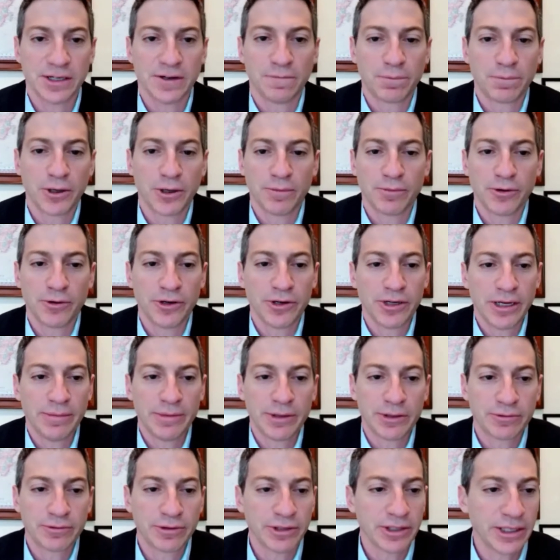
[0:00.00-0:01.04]
of pirtobrutinib
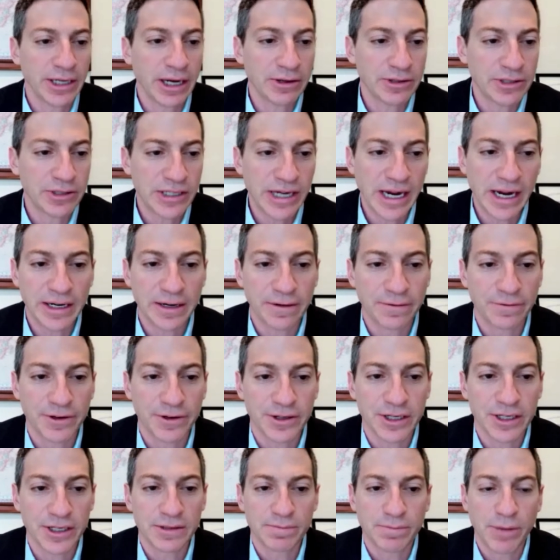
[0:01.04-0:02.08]
is really outstanding for
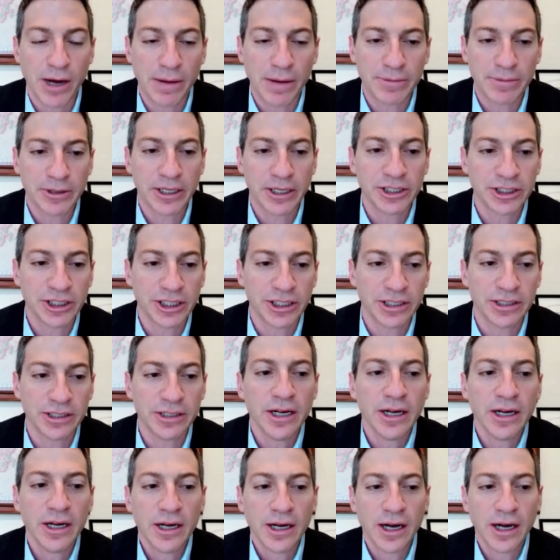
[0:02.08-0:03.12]
this
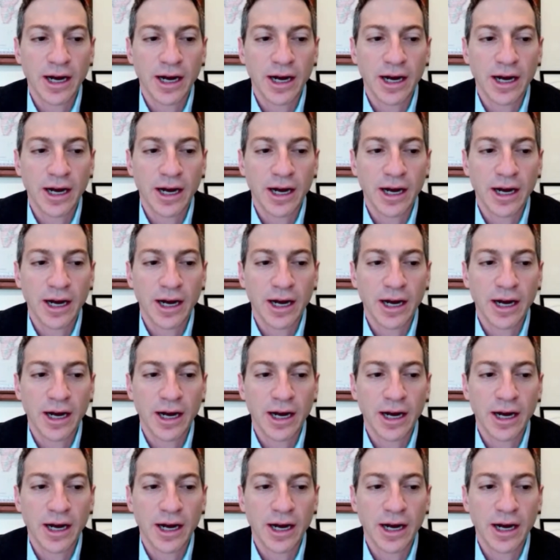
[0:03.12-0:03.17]
population.